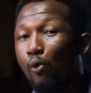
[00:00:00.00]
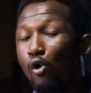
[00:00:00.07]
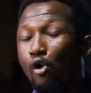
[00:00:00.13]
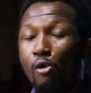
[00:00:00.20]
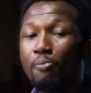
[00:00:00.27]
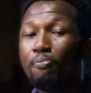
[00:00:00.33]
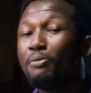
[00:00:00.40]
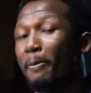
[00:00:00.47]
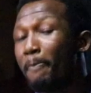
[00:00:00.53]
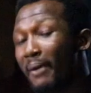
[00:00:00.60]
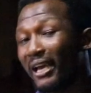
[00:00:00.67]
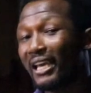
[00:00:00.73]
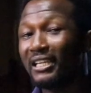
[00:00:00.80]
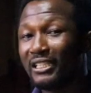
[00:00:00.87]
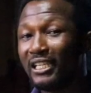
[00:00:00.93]
will be
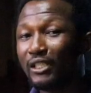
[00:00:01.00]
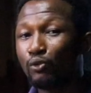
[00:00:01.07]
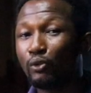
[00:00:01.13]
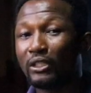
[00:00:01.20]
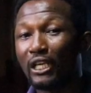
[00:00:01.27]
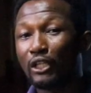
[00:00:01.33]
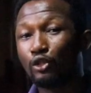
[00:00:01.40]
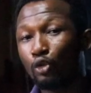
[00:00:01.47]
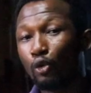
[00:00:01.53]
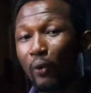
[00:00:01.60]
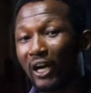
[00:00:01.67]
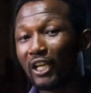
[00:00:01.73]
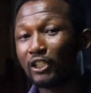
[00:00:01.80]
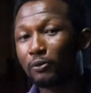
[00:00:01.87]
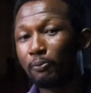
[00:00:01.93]
baking this with a
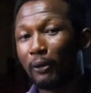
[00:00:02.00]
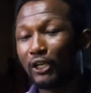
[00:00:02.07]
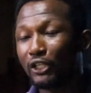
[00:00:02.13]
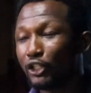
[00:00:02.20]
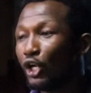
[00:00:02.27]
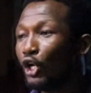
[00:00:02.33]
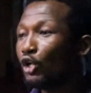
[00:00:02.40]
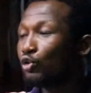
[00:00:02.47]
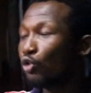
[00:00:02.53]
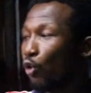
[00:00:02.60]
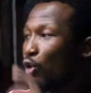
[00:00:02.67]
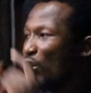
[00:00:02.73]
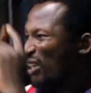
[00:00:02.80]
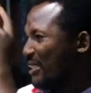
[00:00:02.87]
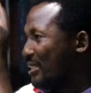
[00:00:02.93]
shoe wax polish
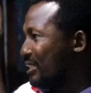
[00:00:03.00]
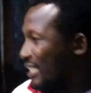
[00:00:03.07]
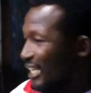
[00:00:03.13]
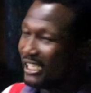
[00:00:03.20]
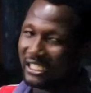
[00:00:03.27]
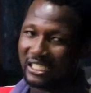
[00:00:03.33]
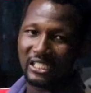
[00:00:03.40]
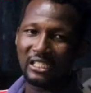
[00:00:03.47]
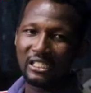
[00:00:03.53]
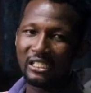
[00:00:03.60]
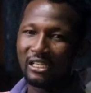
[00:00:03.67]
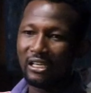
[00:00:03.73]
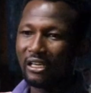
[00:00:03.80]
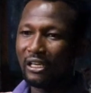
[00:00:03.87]
to this